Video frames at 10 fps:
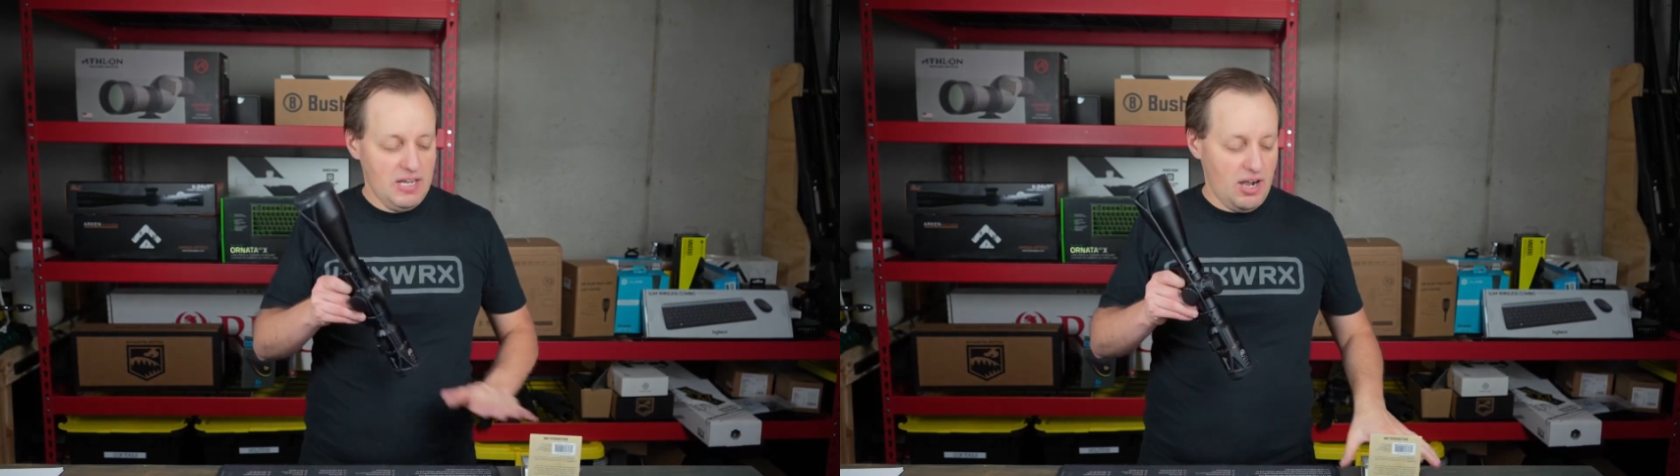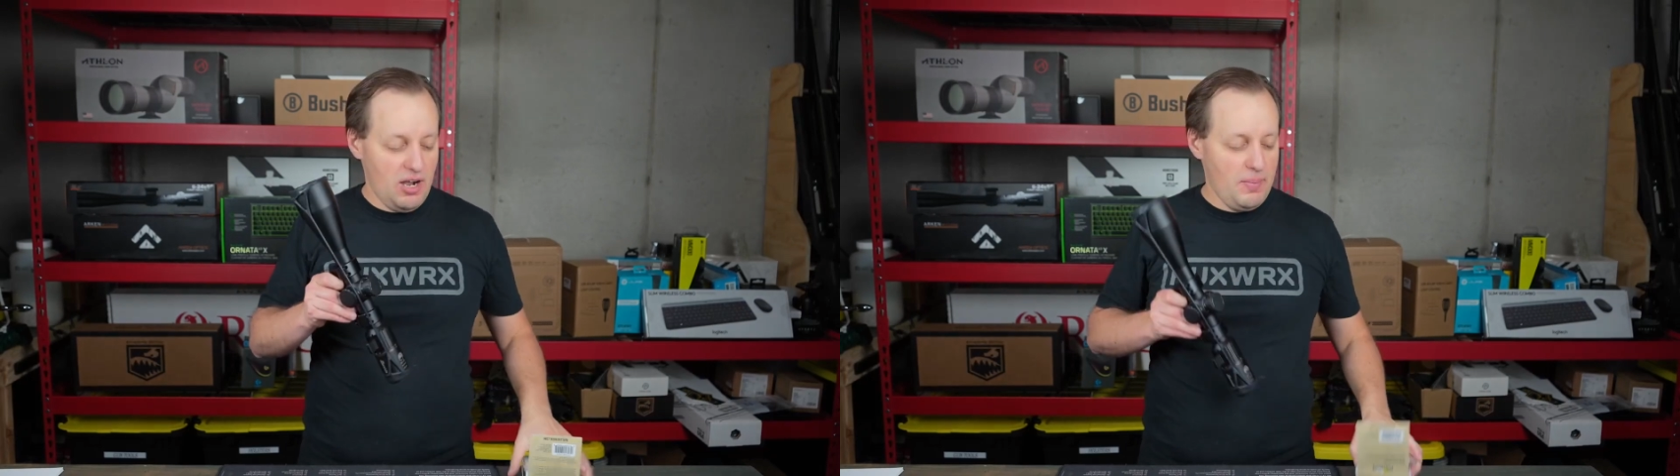
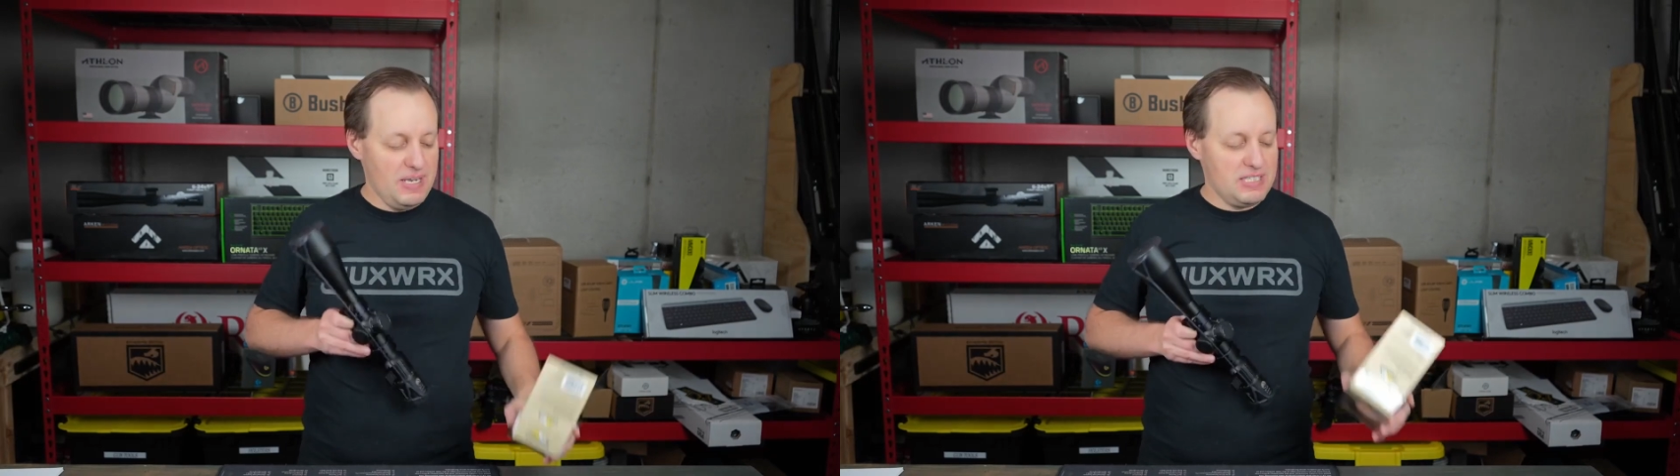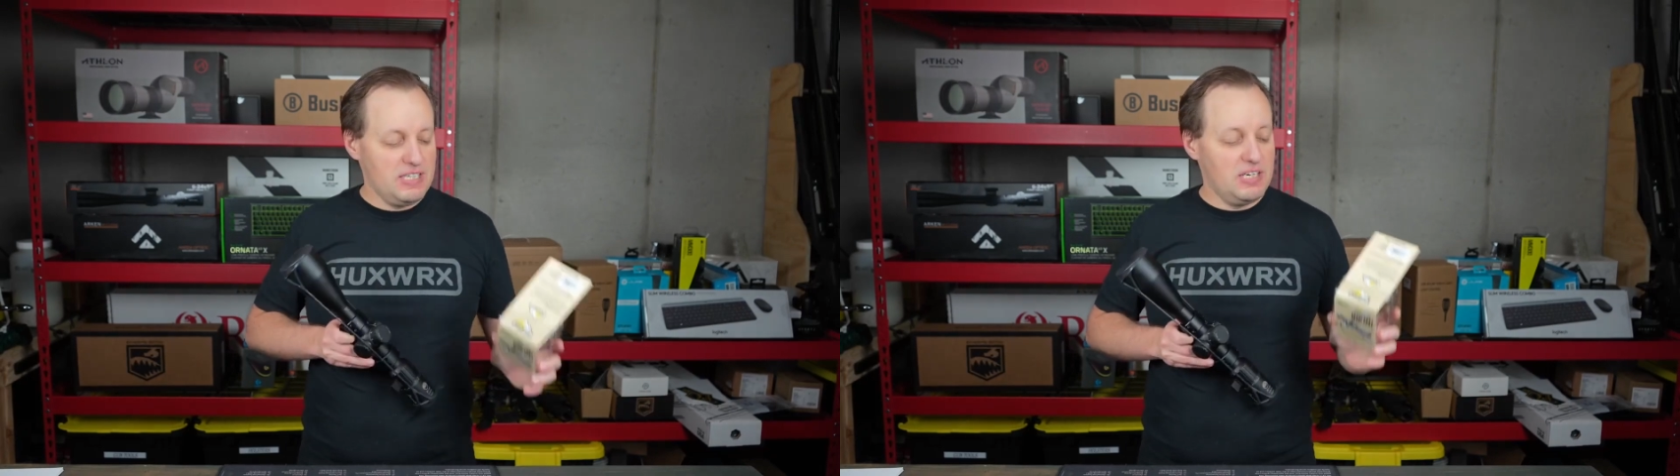
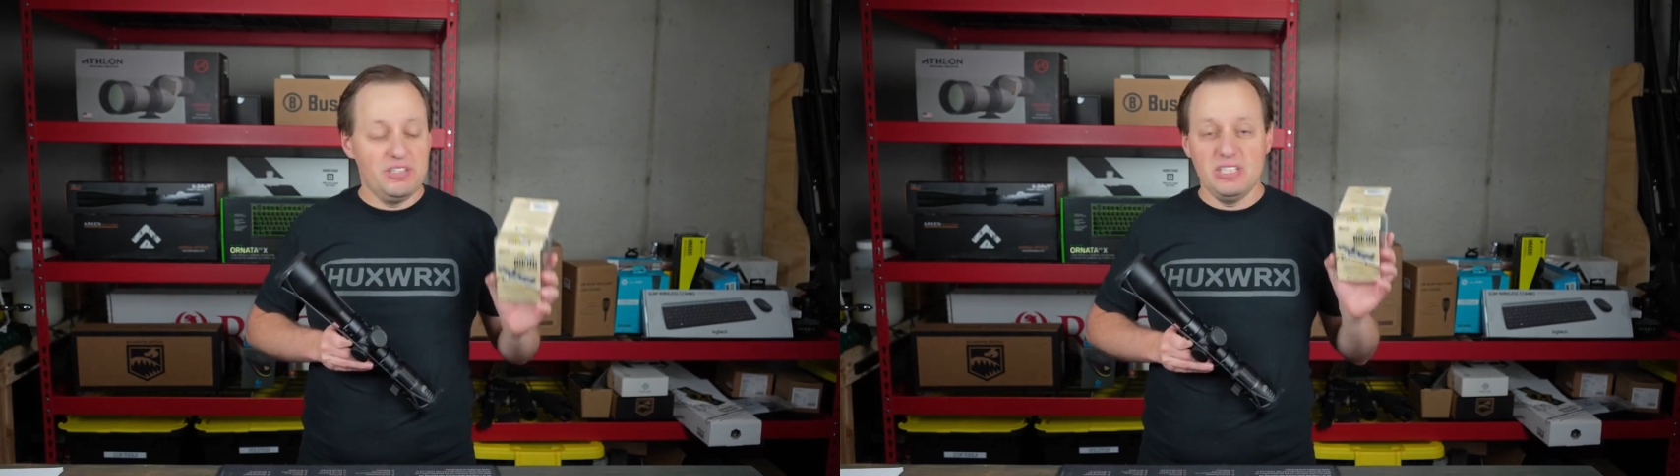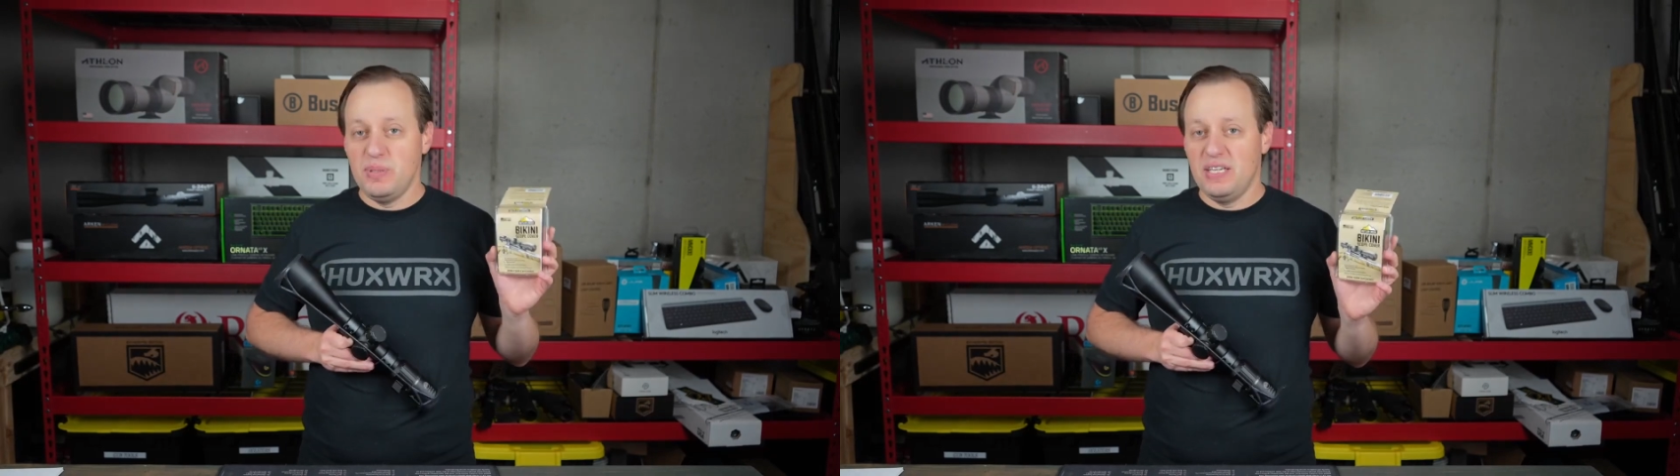A set of
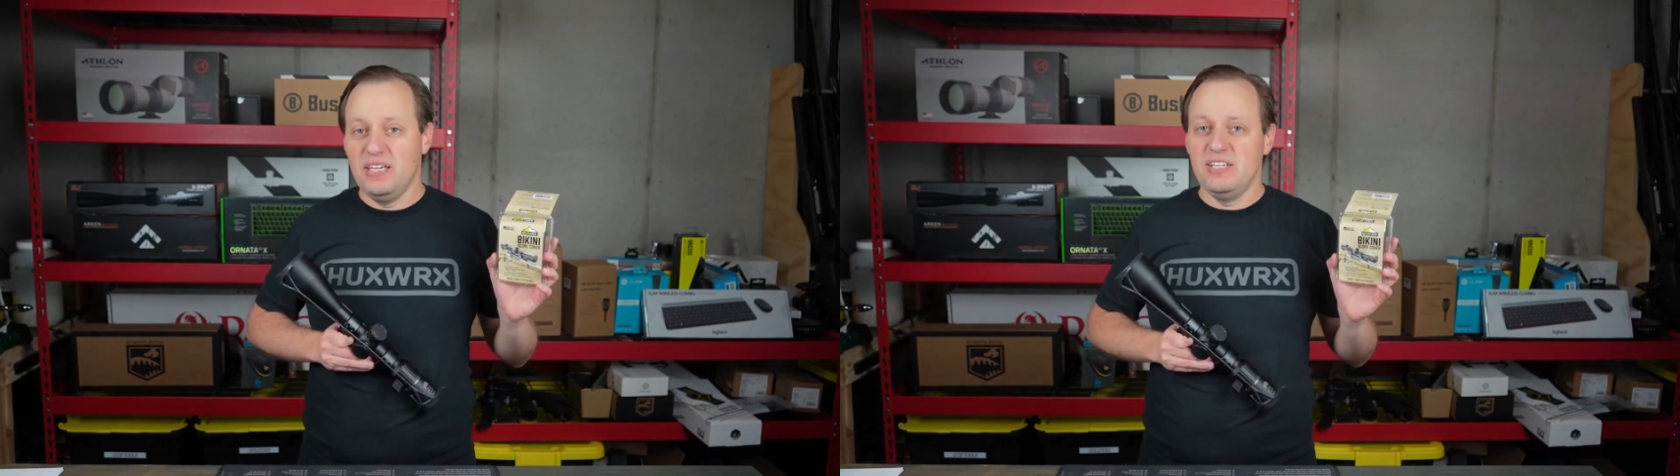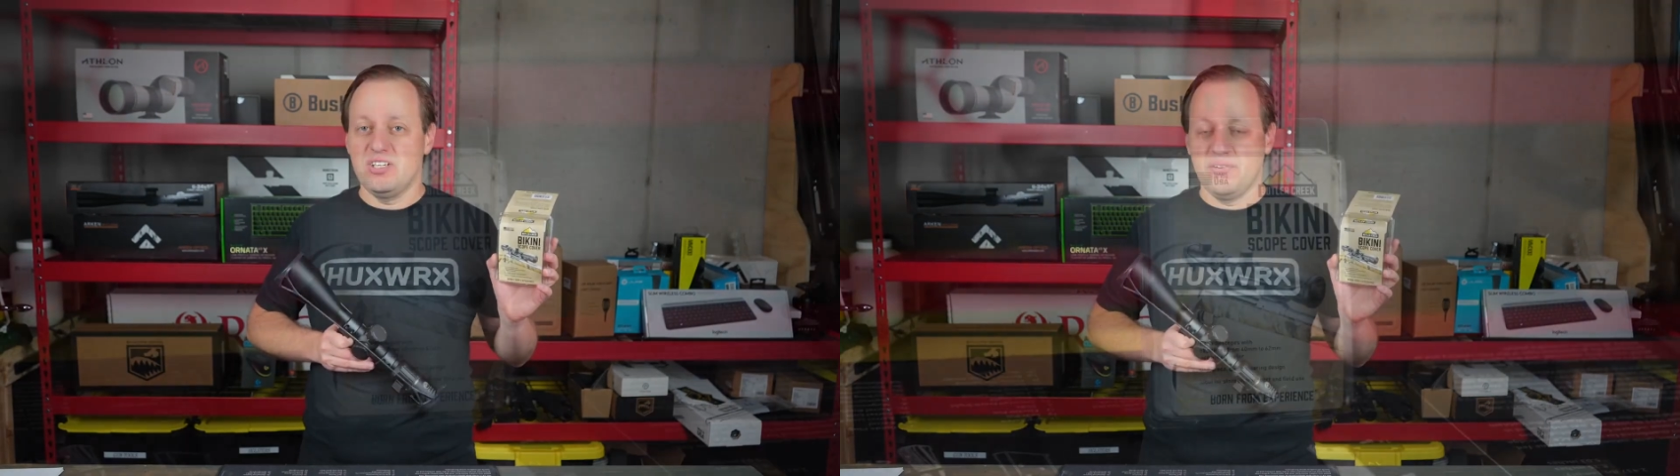these
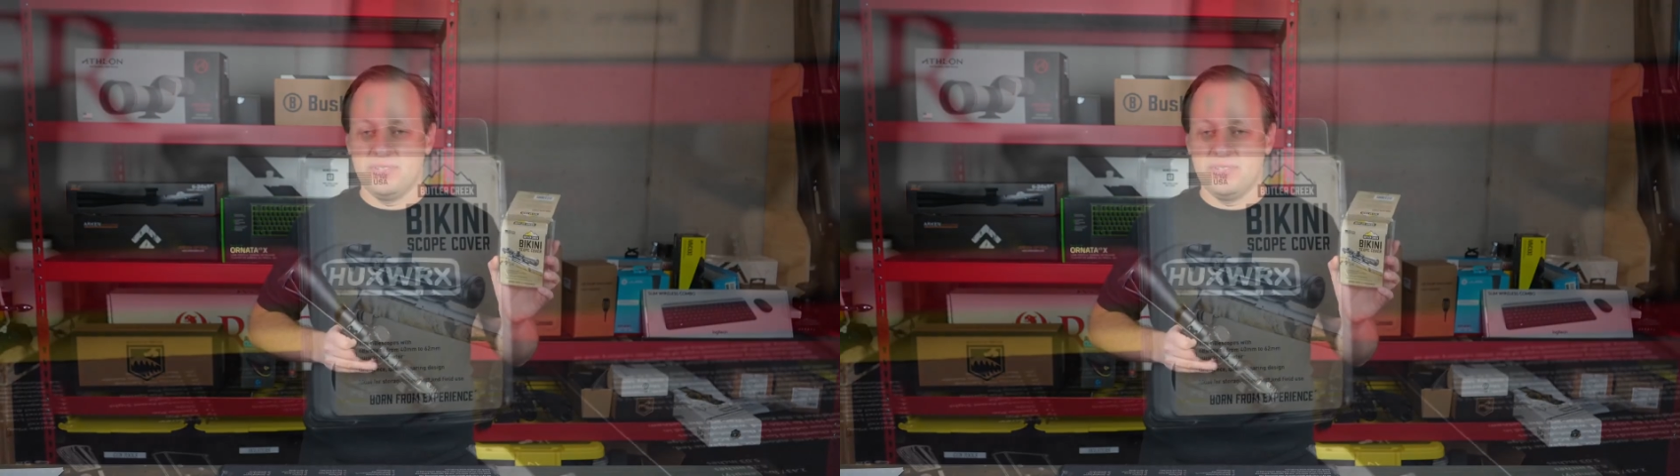bikini covers